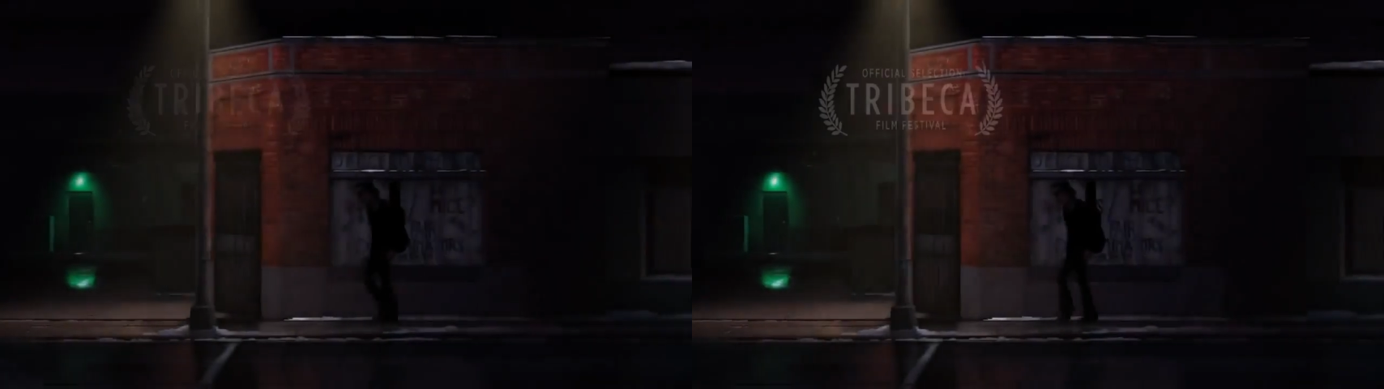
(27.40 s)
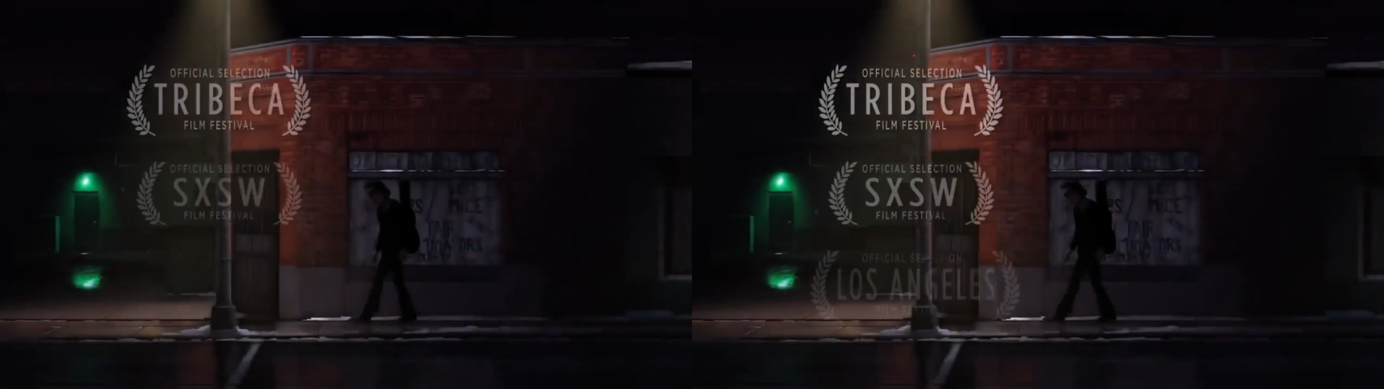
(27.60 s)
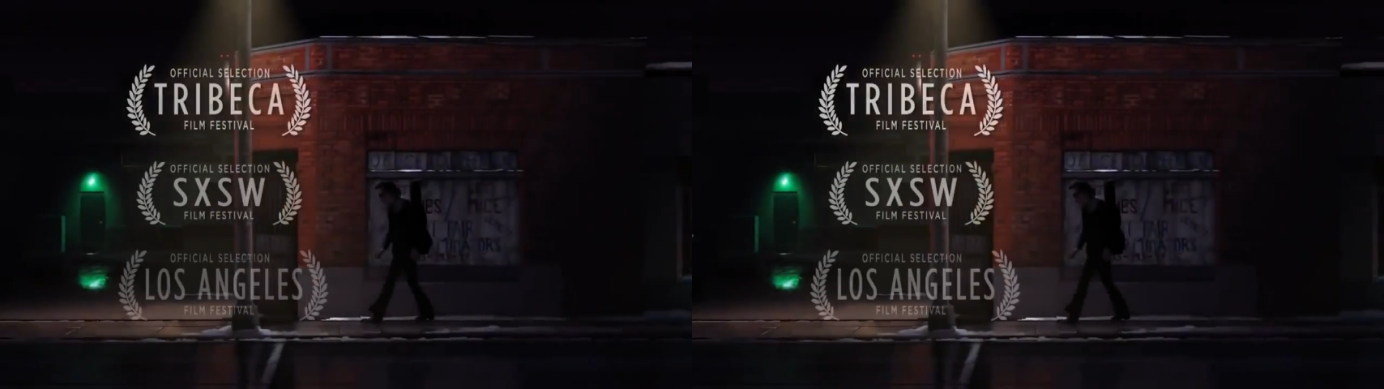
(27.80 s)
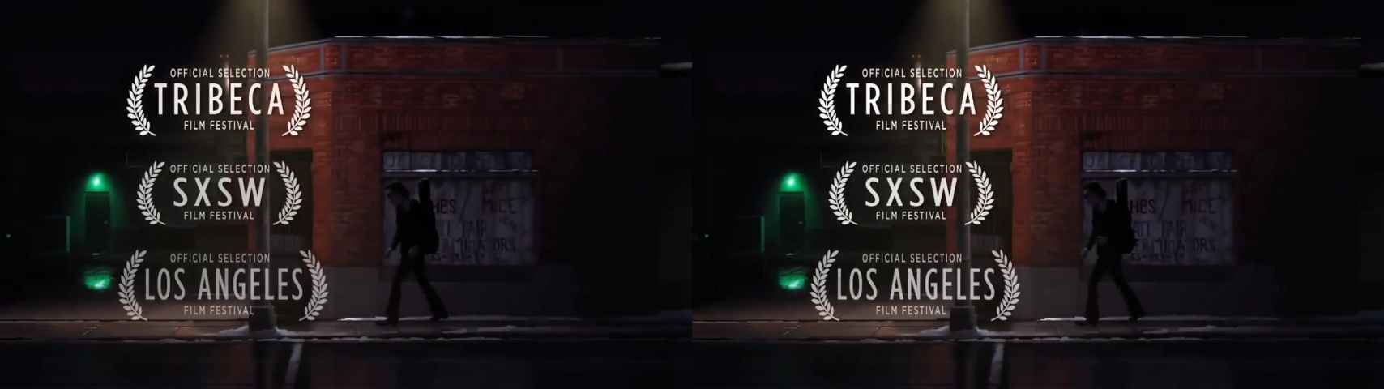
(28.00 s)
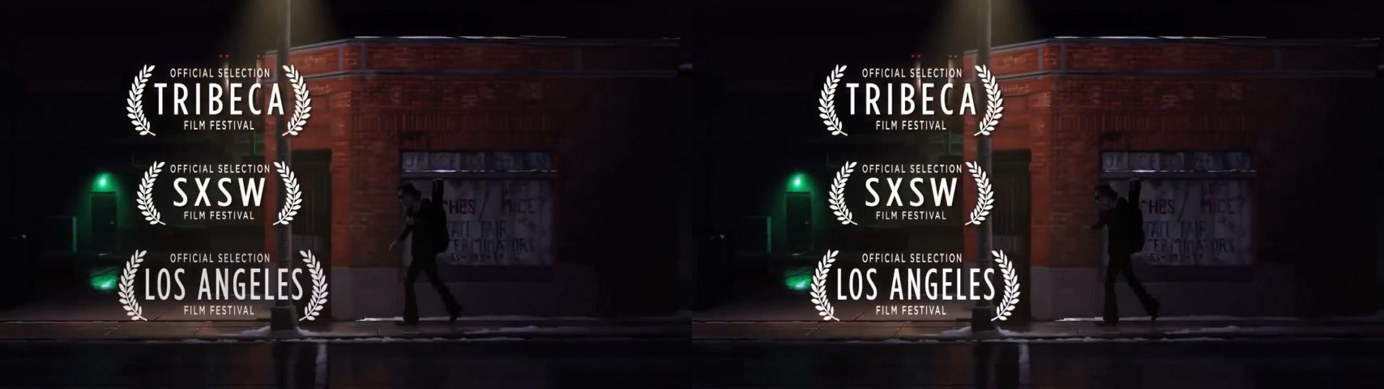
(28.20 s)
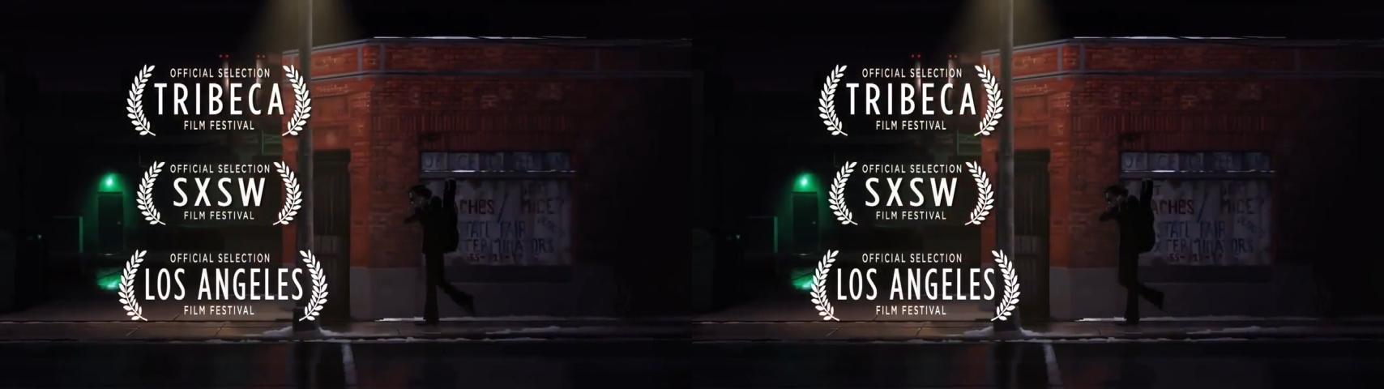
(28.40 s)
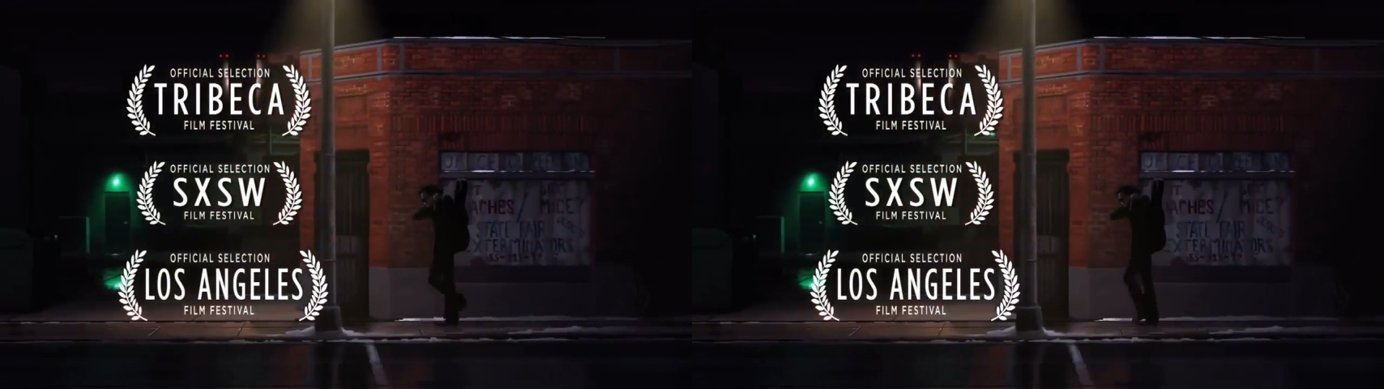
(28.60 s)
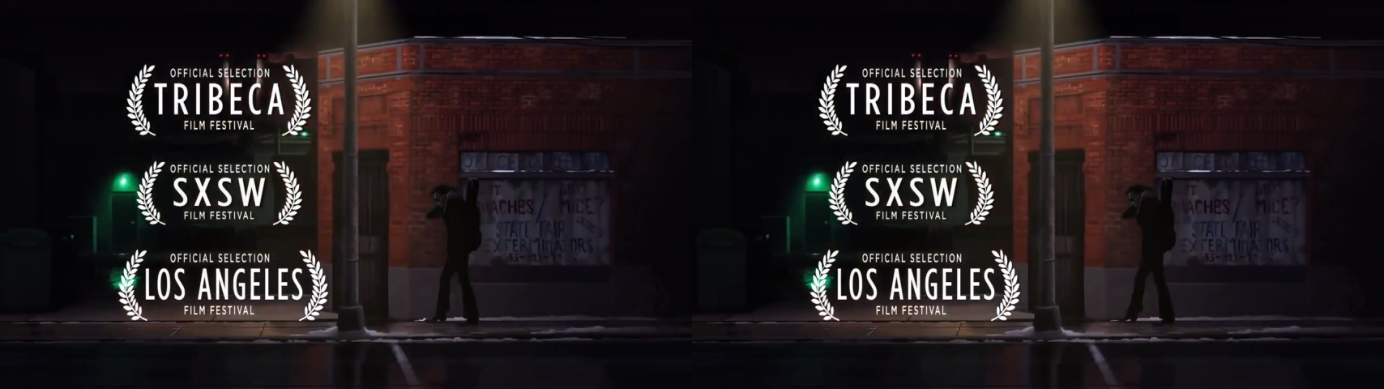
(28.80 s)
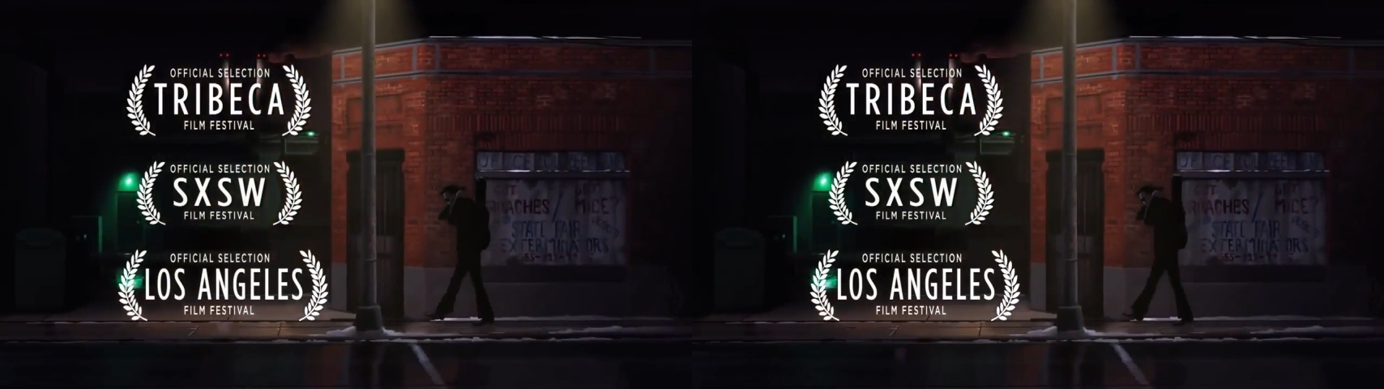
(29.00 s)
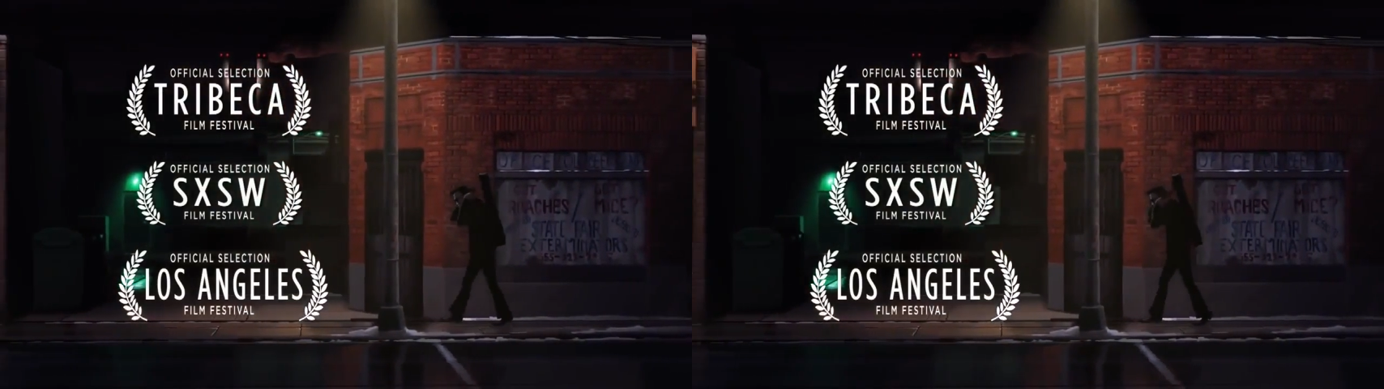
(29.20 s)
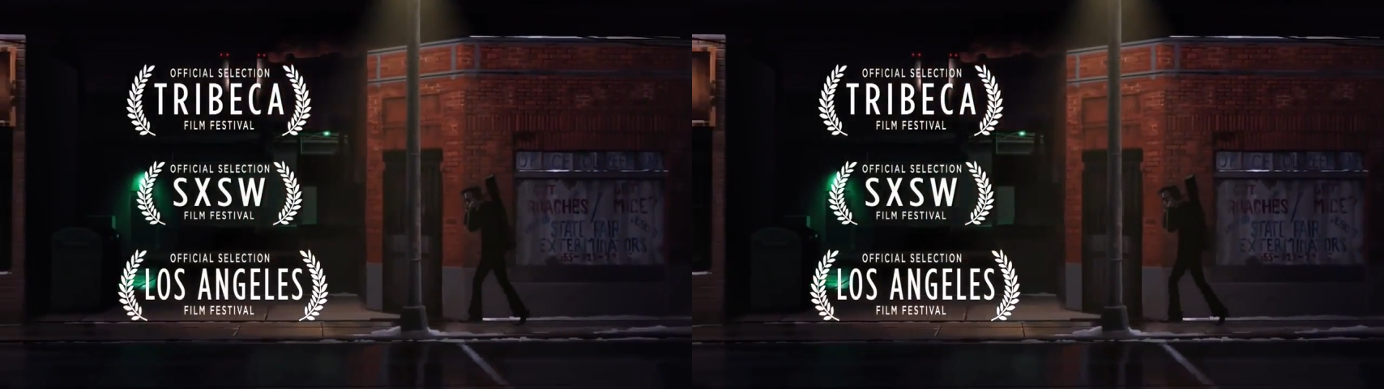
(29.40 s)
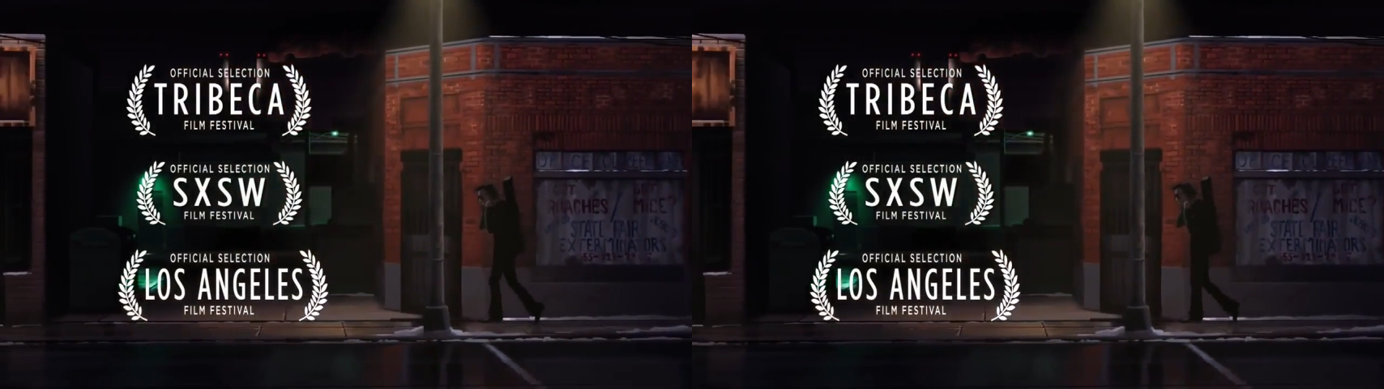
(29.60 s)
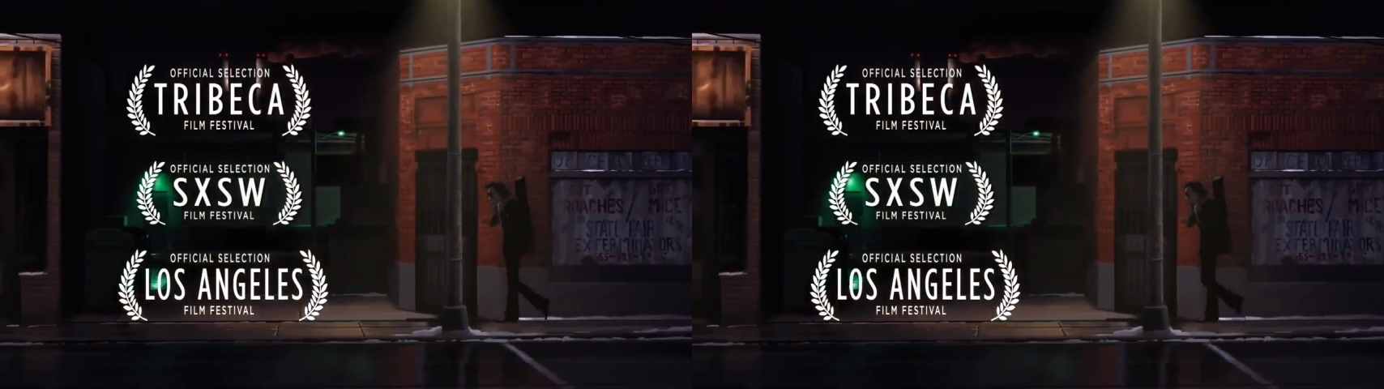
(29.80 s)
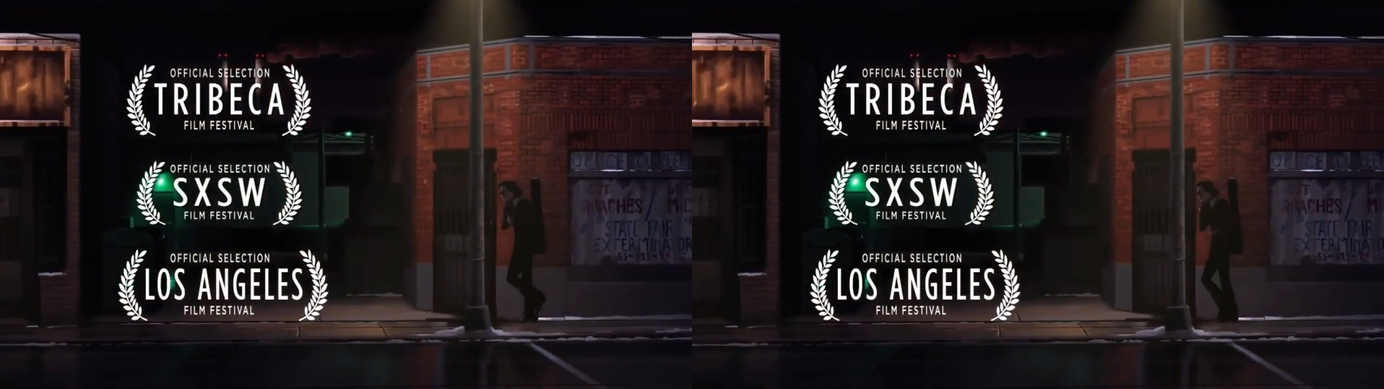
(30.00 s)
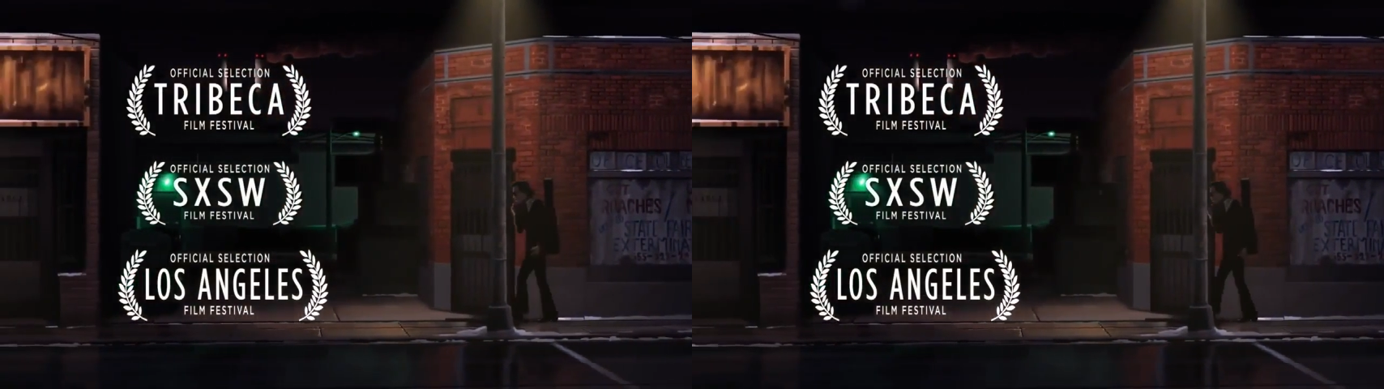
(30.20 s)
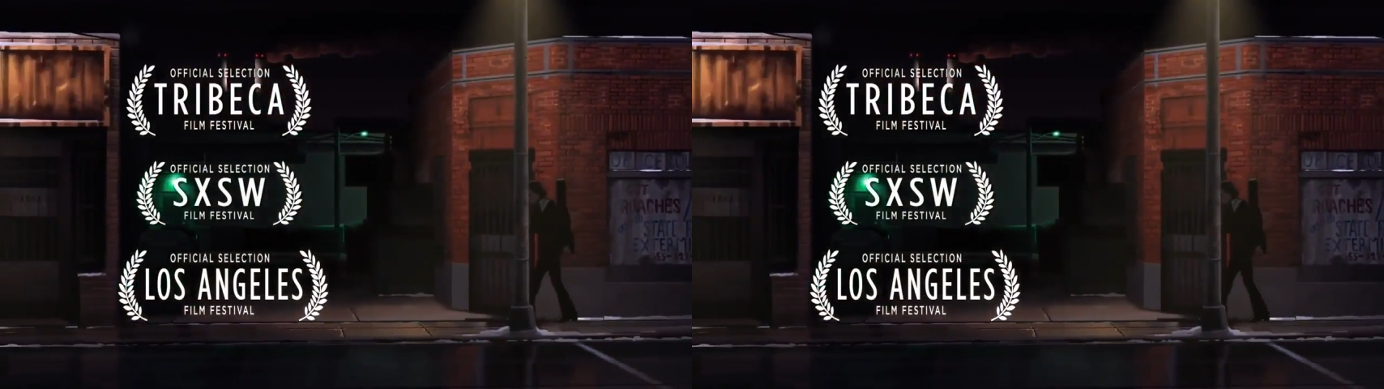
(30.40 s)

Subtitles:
(no speaker visible)